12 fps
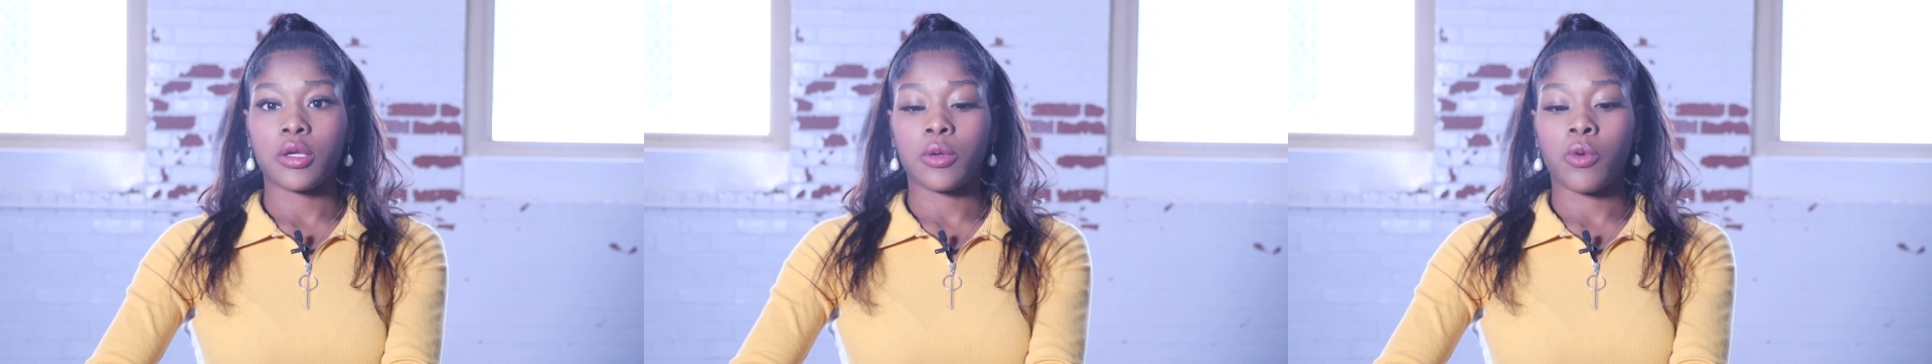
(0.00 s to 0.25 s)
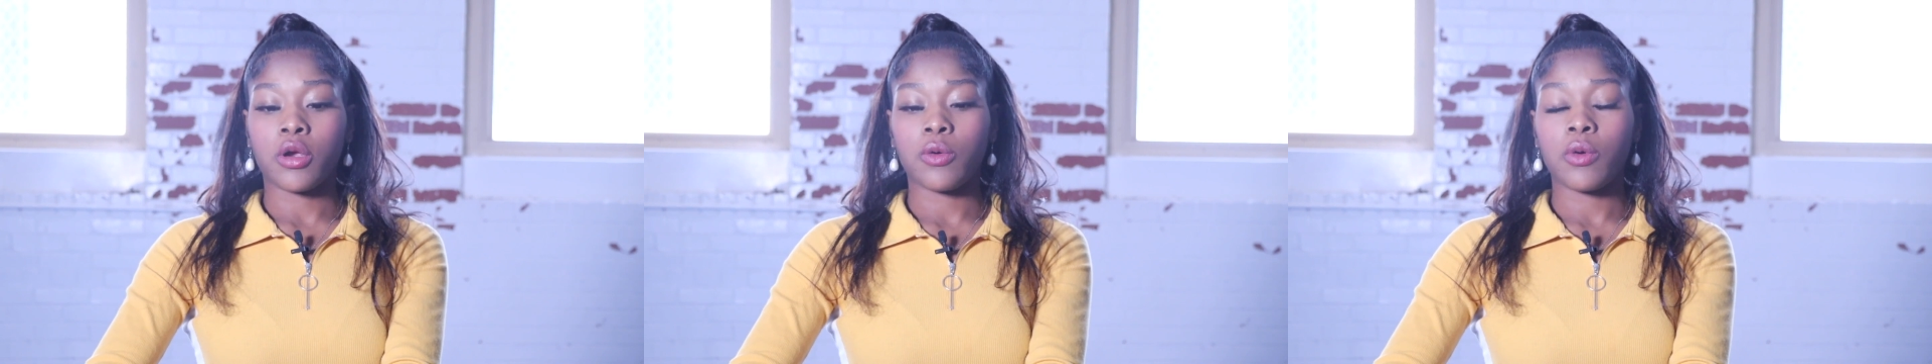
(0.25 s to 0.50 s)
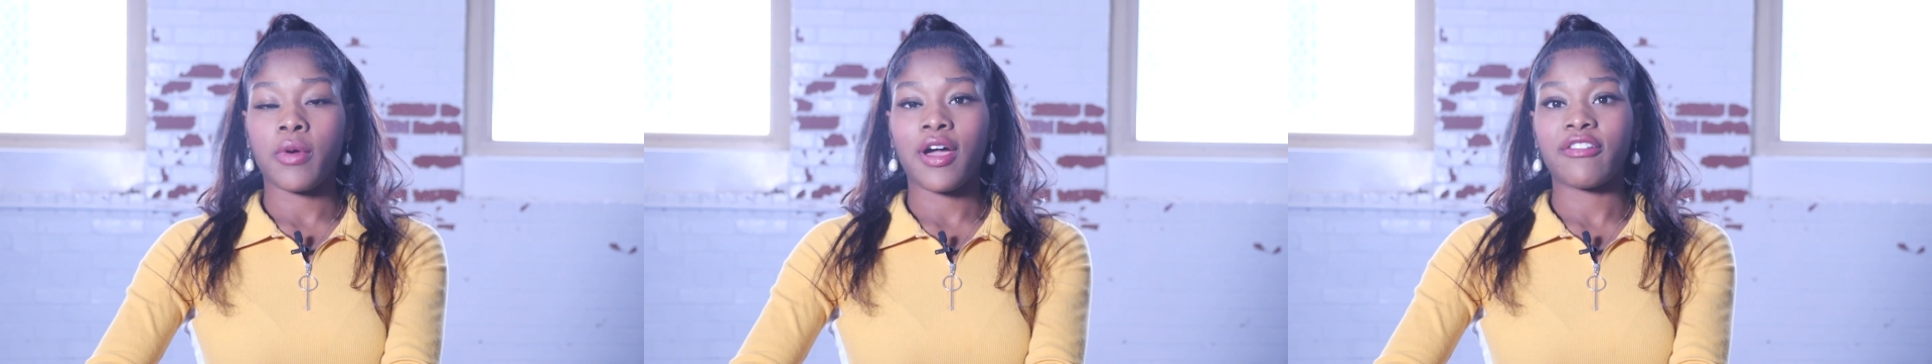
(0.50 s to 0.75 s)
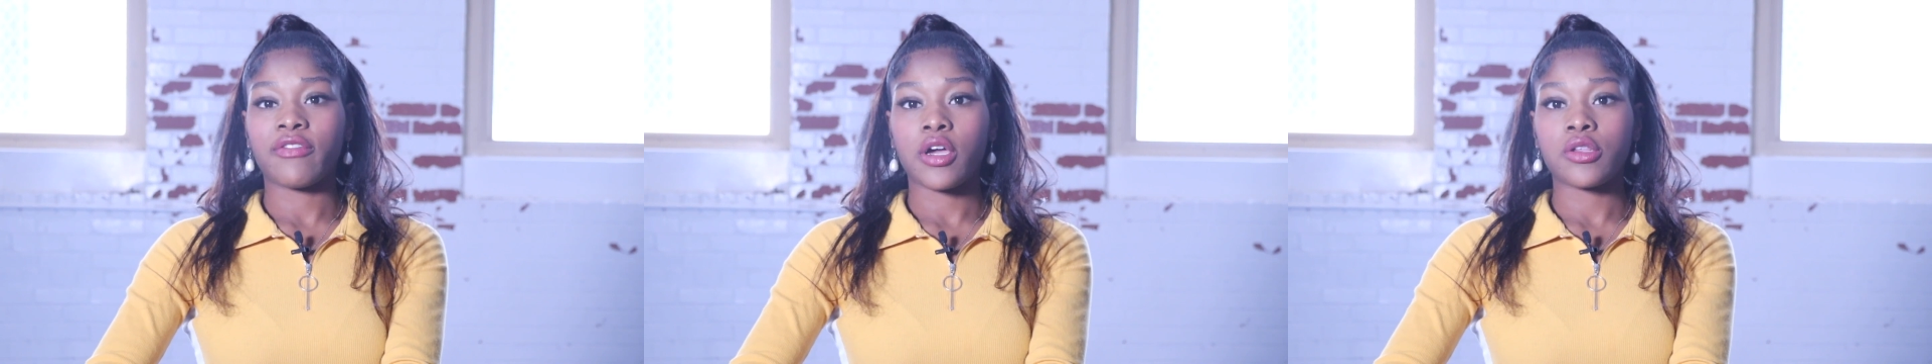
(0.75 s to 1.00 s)
working with
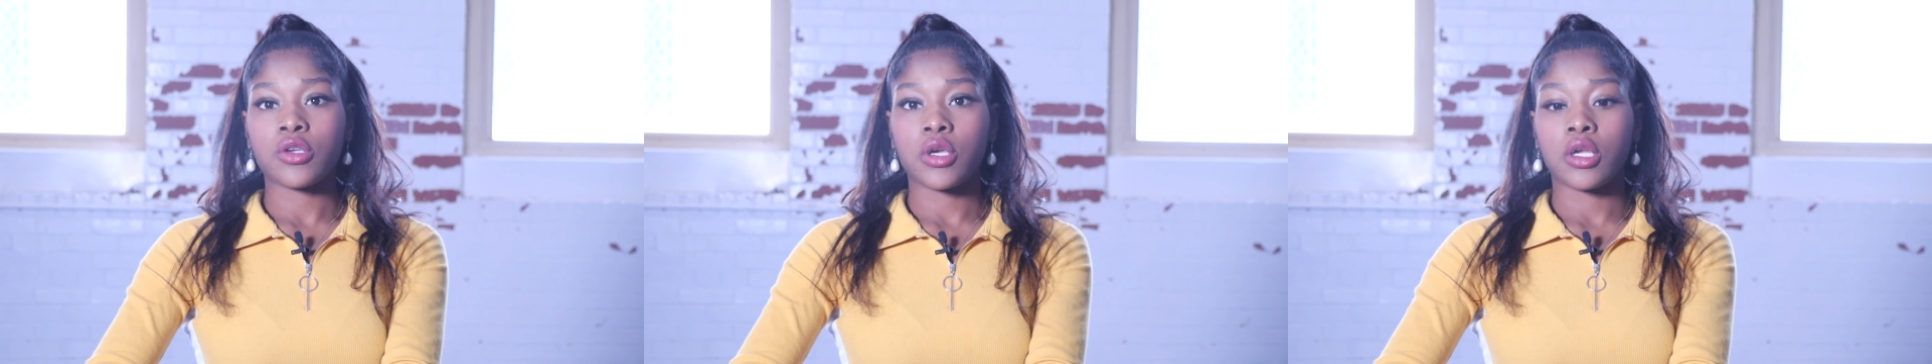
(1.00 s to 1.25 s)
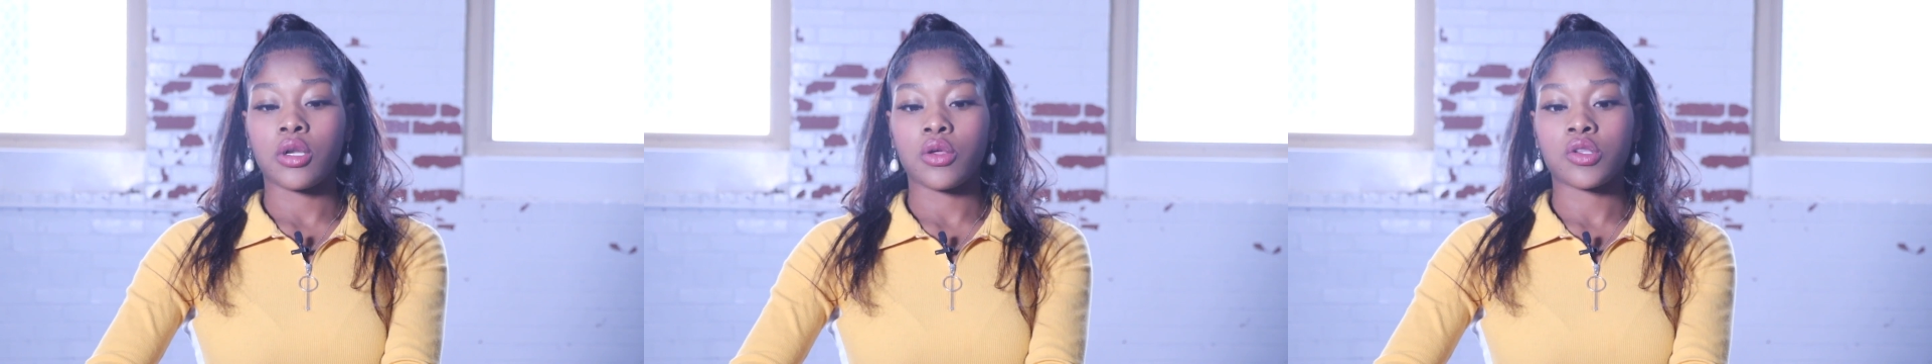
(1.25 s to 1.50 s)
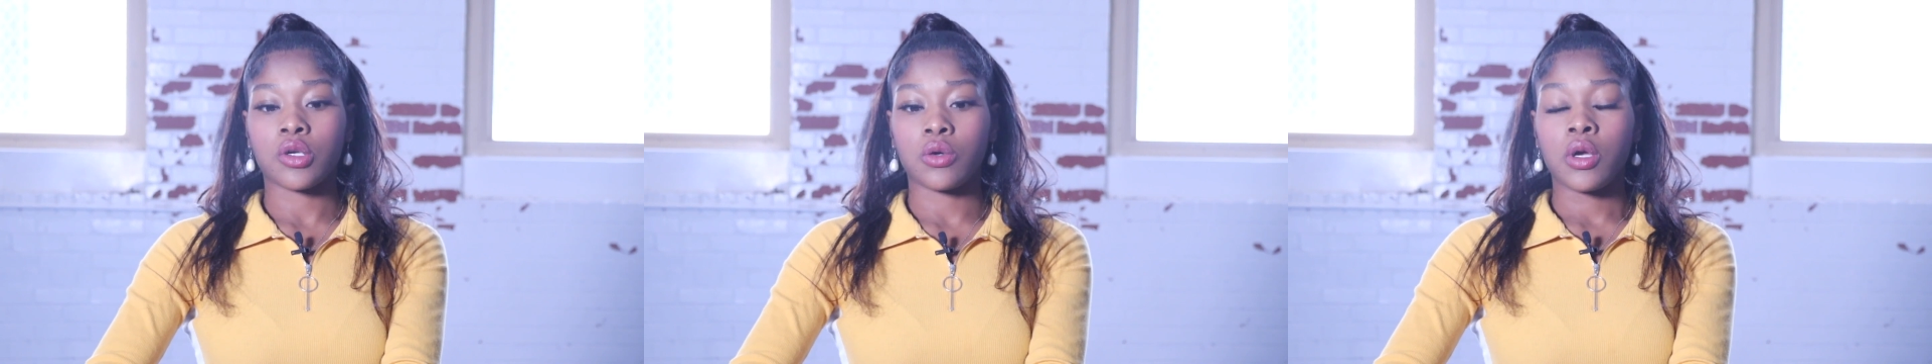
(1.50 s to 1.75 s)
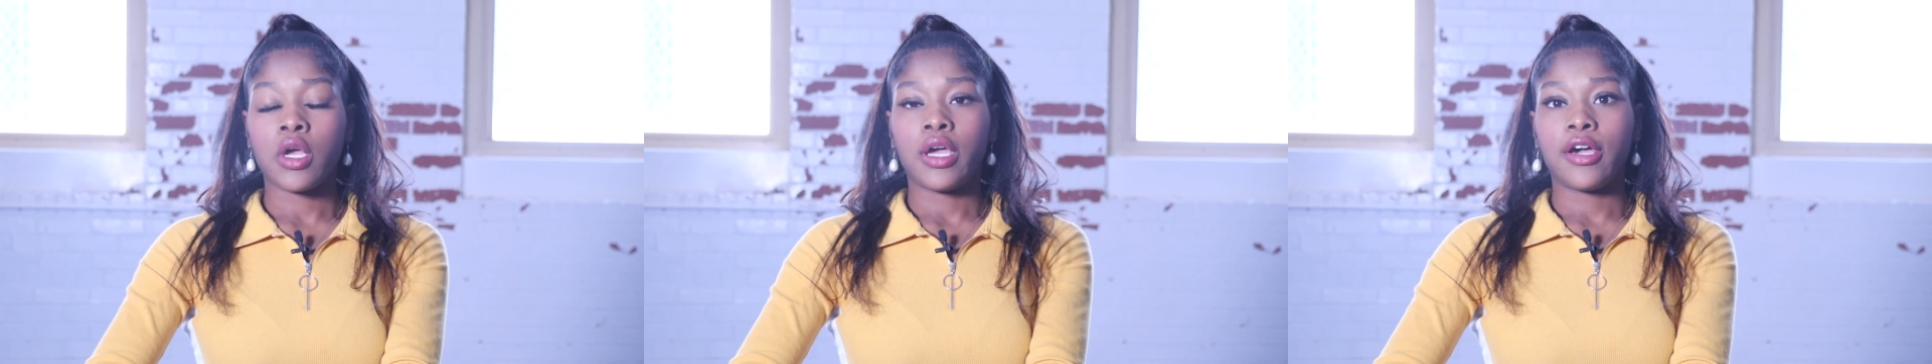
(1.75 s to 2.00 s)
my advisor and also